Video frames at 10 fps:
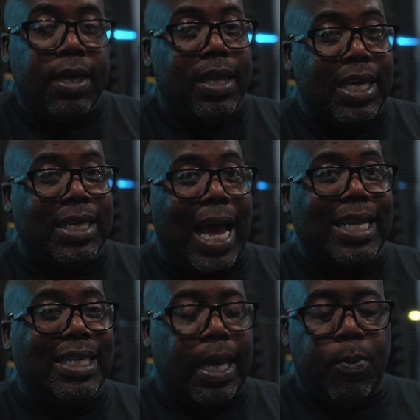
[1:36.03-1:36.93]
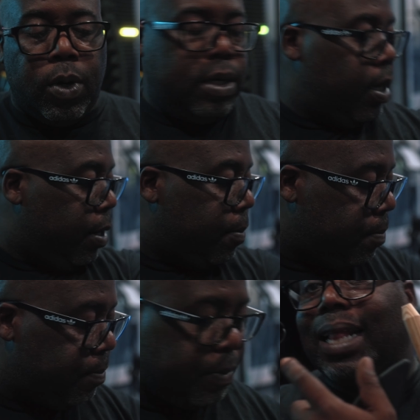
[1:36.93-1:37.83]
the exact same one here.
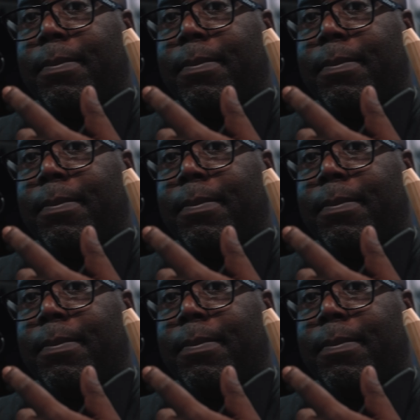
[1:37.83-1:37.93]
At the